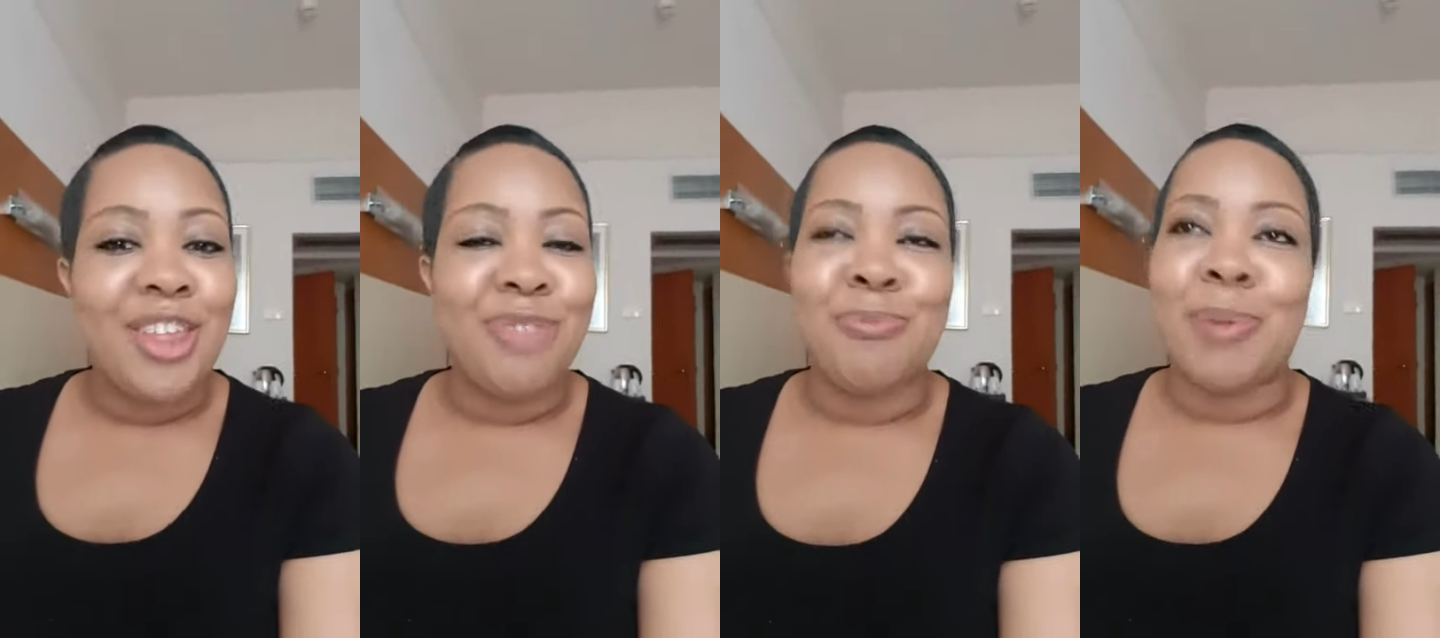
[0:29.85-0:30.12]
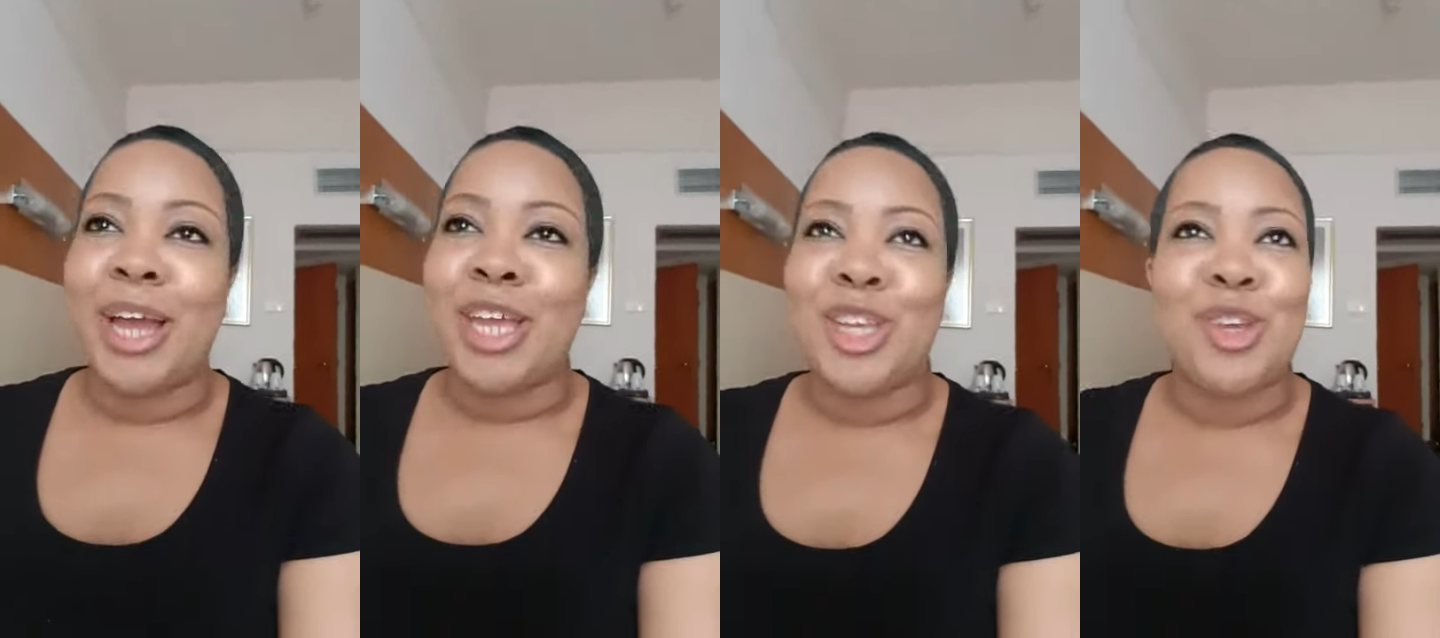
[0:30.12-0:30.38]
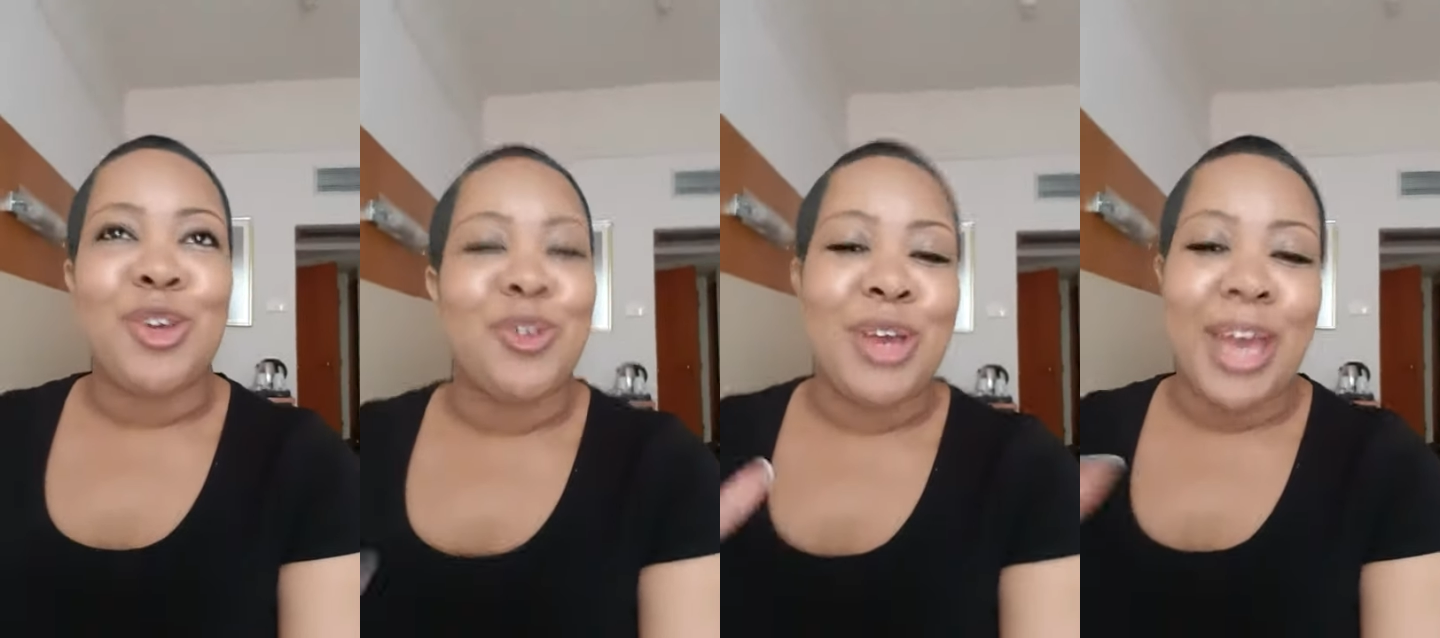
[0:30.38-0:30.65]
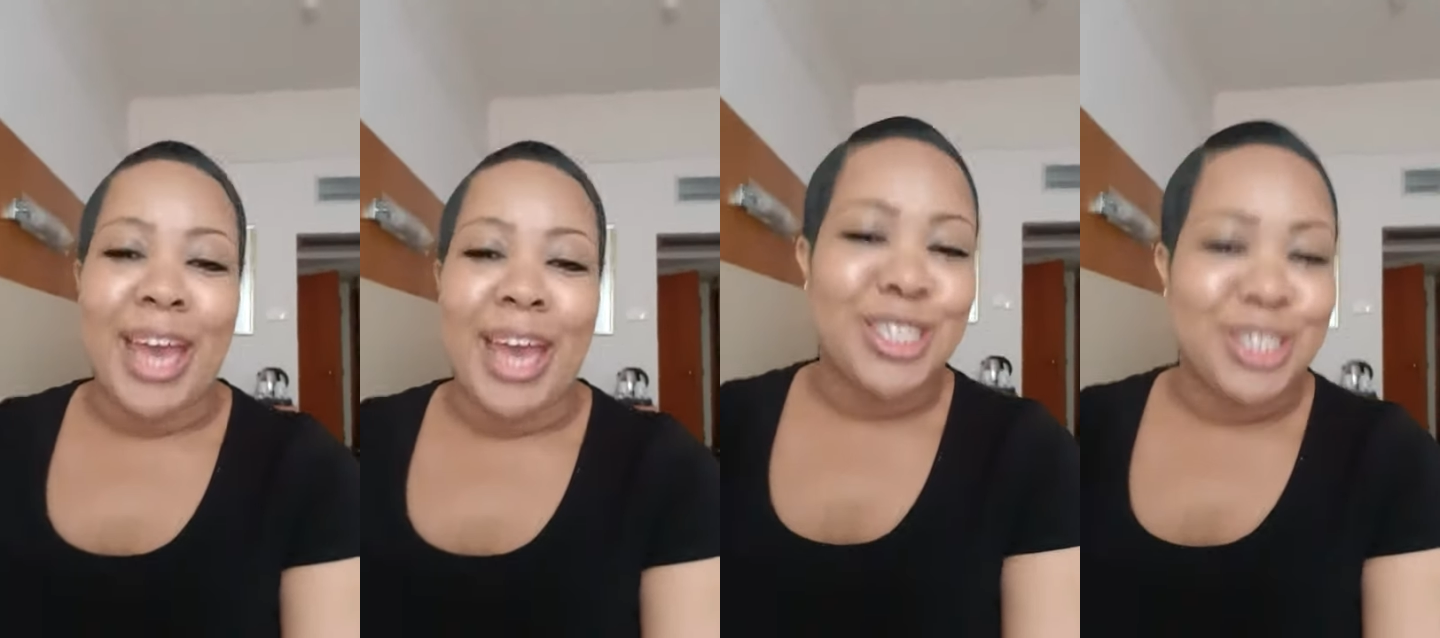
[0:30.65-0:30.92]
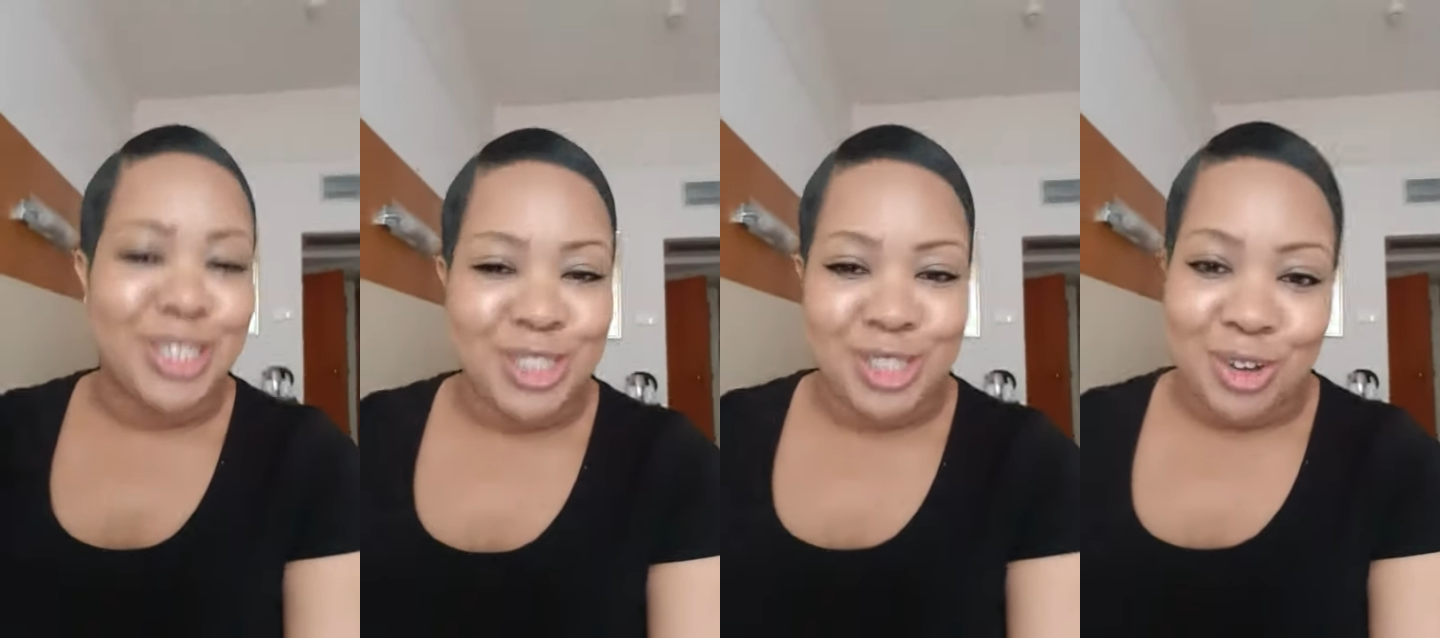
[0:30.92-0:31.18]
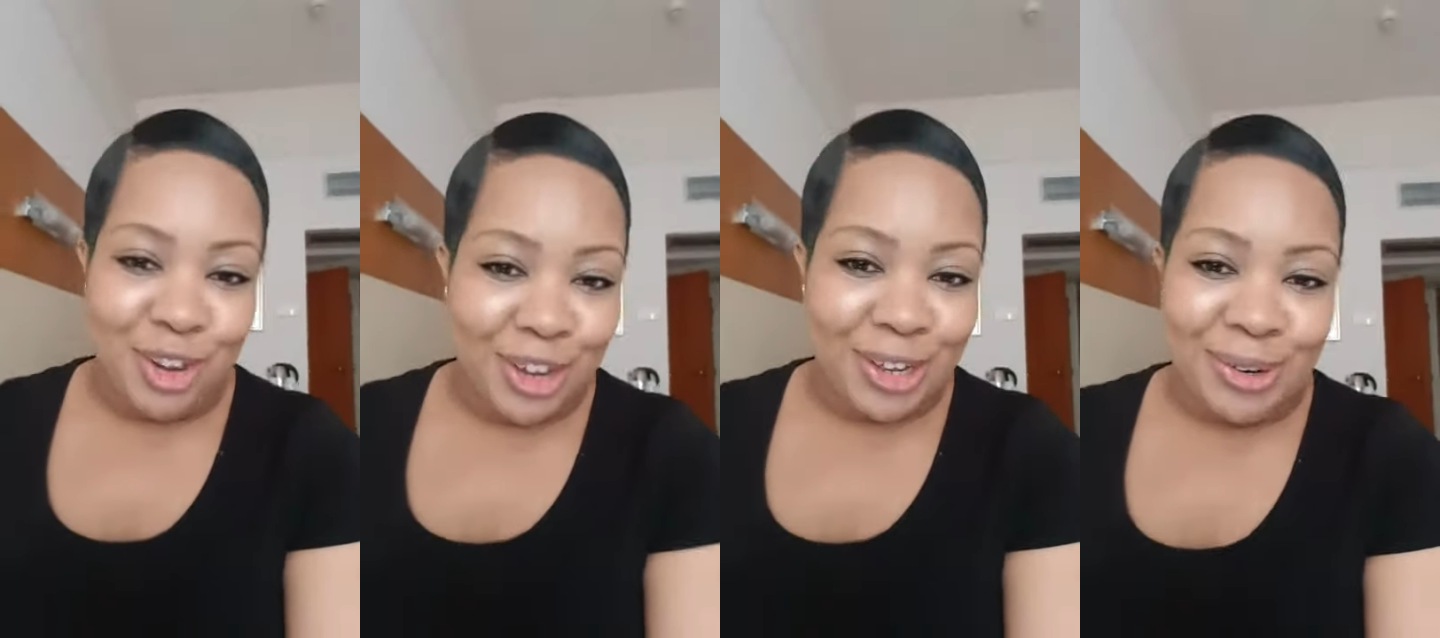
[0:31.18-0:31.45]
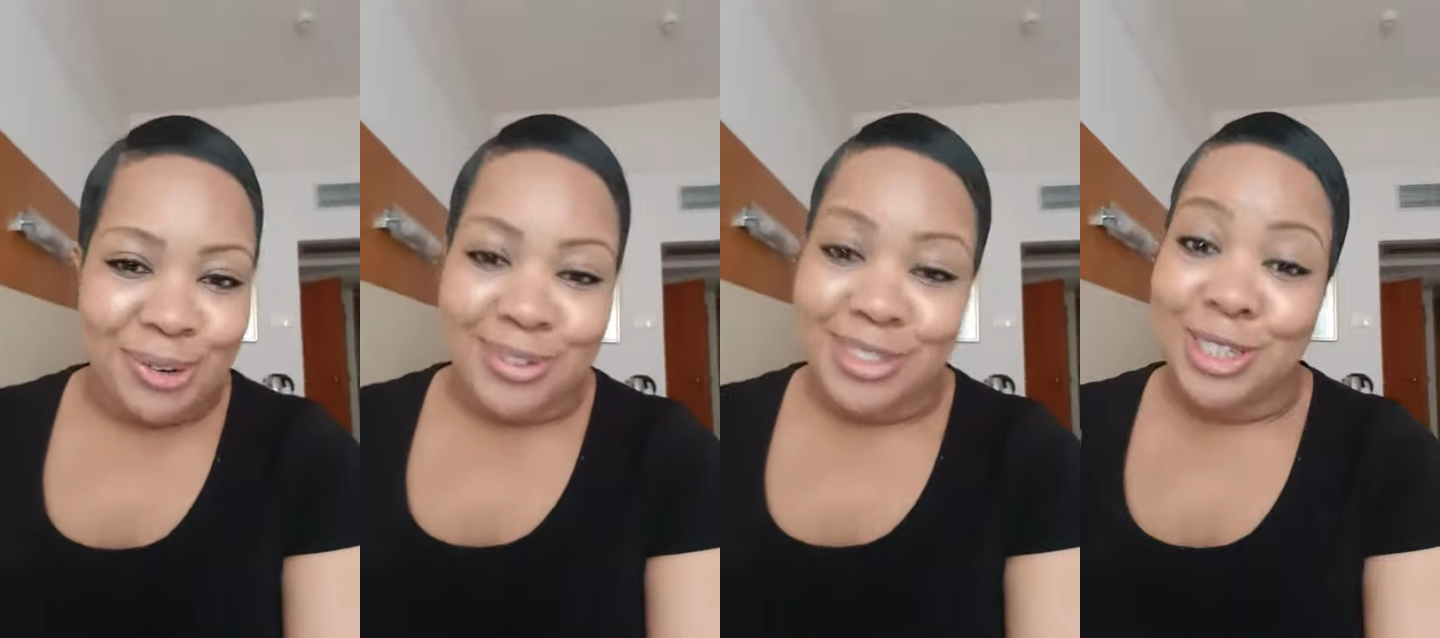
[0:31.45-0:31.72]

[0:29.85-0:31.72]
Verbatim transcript: my UK soil